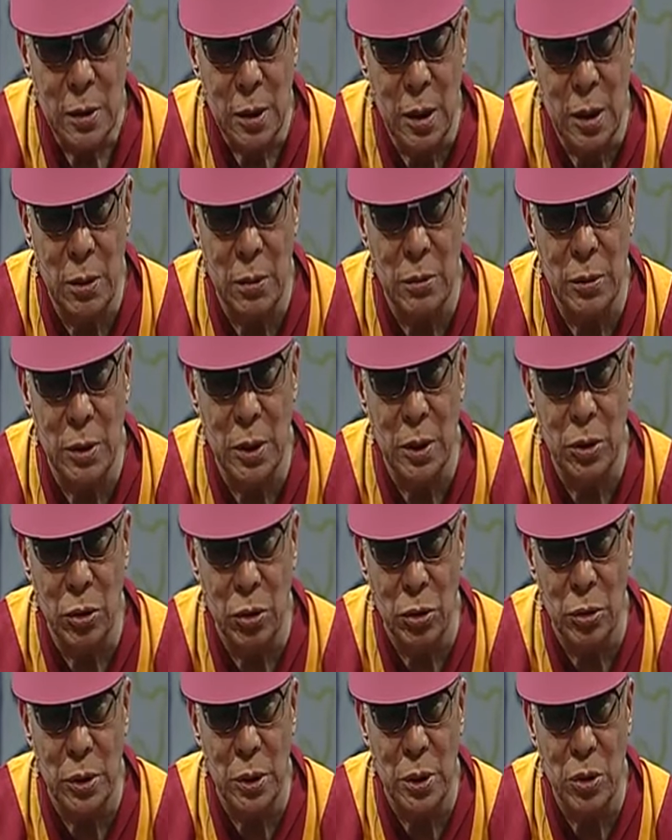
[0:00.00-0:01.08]
including
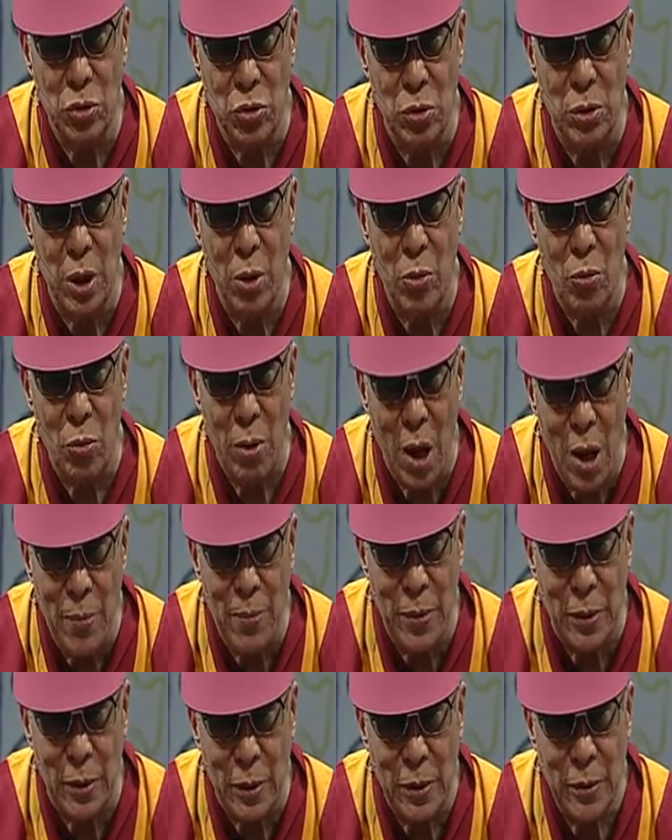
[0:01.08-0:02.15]
using nuclear
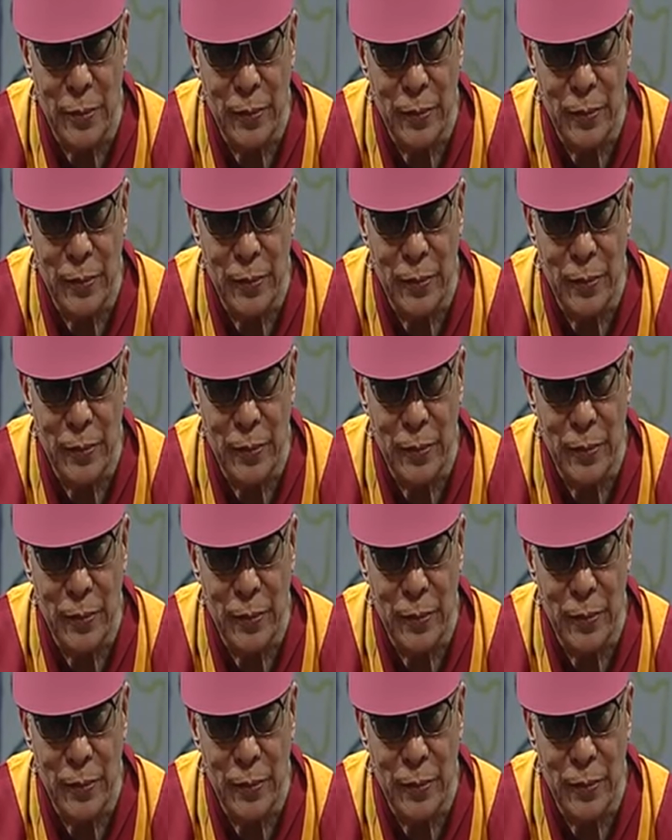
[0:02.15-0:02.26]
weapon,